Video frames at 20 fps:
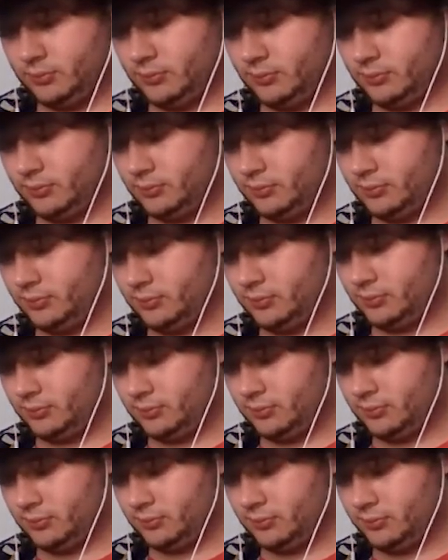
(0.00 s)

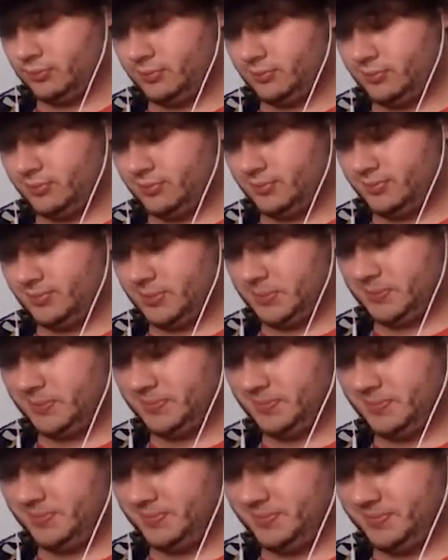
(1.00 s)

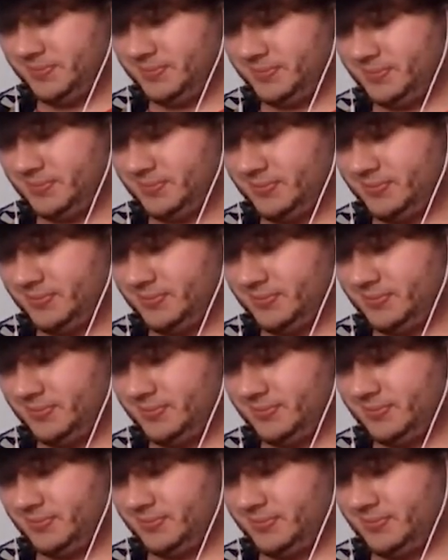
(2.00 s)

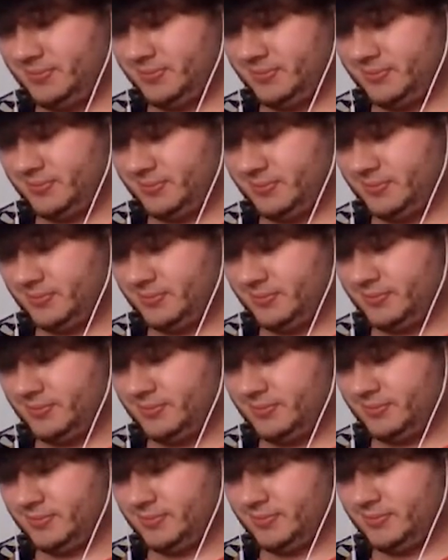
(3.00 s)

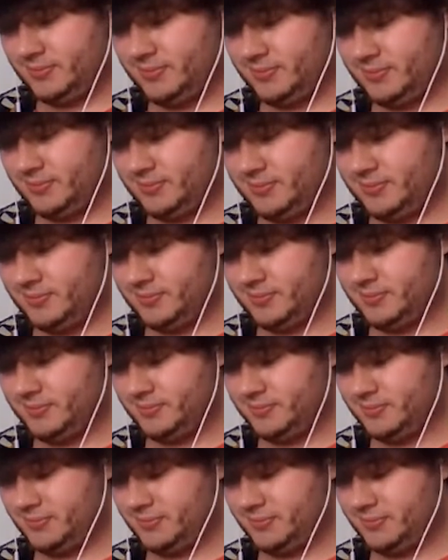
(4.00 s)
No words are spoken by the person on screen.